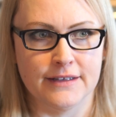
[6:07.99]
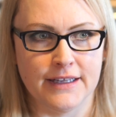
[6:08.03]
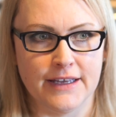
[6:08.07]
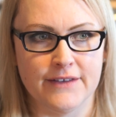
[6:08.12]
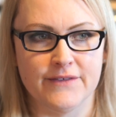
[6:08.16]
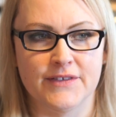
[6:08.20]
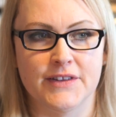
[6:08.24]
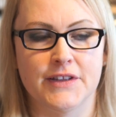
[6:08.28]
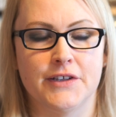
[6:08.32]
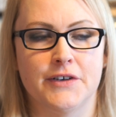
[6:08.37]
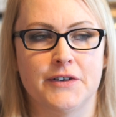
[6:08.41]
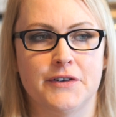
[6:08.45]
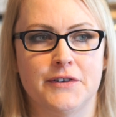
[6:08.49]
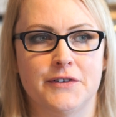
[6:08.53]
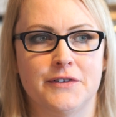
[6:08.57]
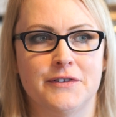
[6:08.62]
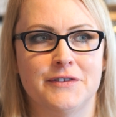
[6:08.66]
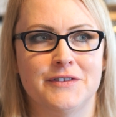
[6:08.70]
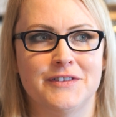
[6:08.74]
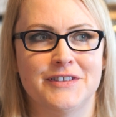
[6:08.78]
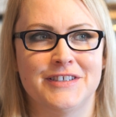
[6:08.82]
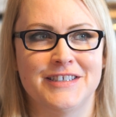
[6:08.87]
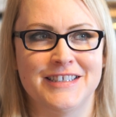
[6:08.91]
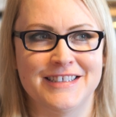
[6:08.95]
Even though
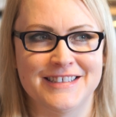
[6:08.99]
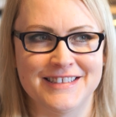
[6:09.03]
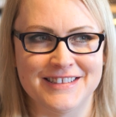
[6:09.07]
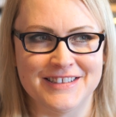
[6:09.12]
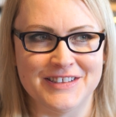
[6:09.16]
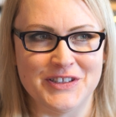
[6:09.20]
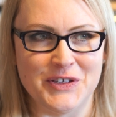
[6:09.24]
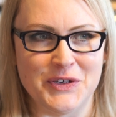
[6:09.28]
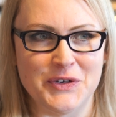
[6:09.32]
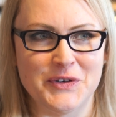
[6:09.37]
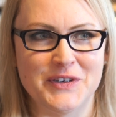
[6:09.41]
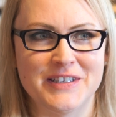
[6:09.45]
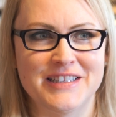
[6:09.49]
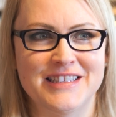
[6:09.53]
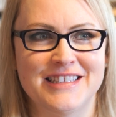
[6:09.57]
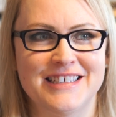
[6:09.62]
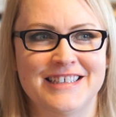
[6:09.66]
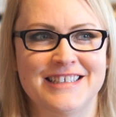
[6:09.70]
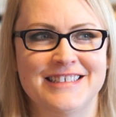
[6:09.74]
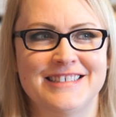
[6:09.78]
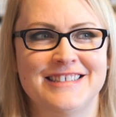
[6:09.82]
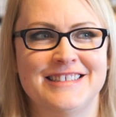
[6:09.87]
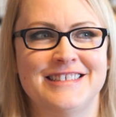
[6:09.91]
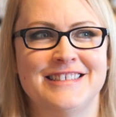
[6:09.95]
she's new at
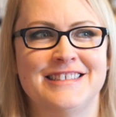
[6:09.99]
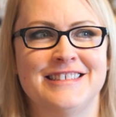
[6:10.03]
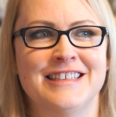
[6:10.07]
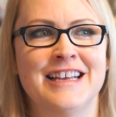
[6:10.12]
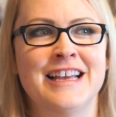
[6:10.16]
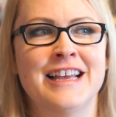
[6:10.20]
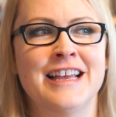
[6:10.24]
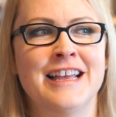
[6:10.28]
this